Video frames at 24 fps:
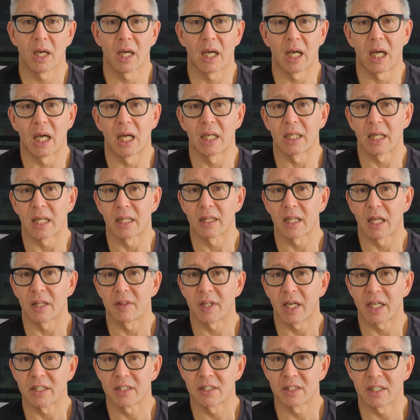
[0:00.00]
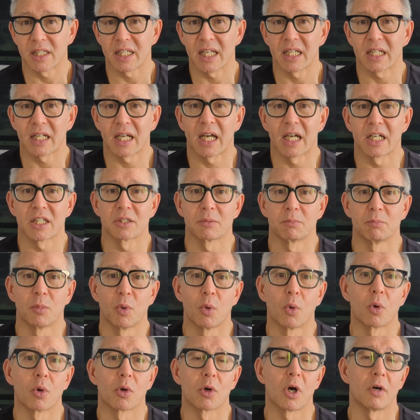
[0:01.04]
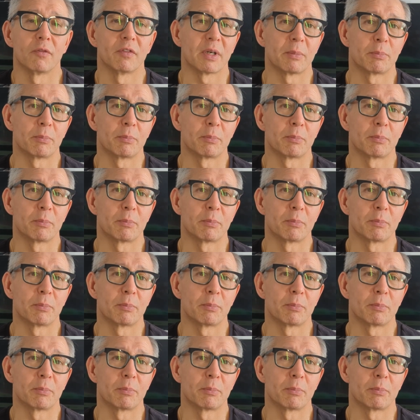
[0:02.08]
and, and, and they see it as more of